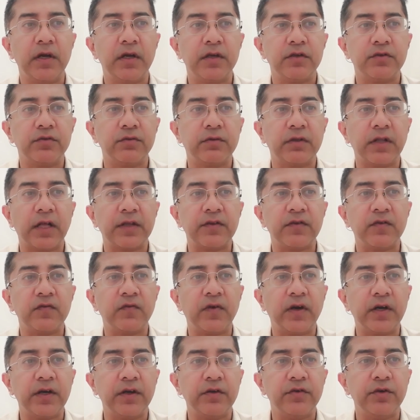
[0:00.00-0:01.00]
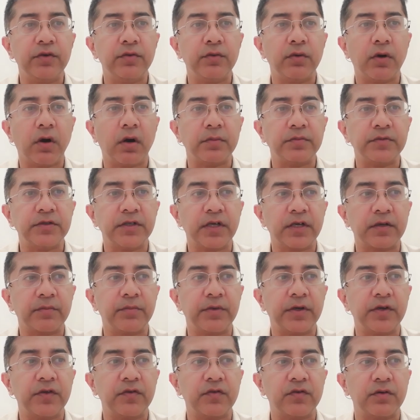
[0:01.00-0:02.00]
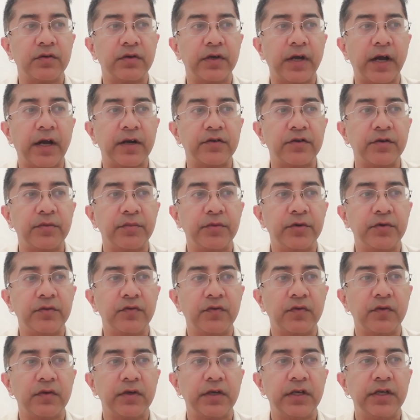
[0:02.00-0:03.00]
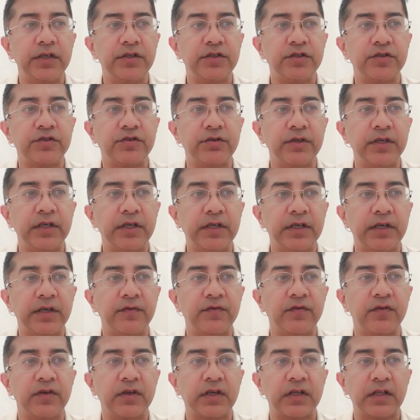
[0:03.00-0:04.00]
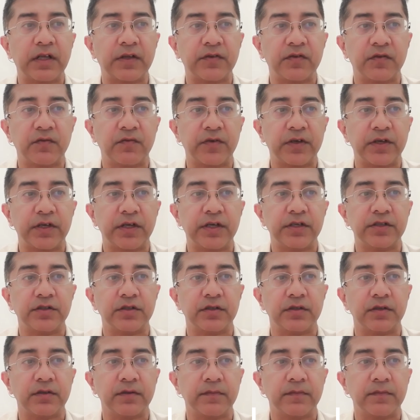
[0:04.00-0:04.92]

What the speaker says: To classify a new object based on attributes, each tree gives it classification,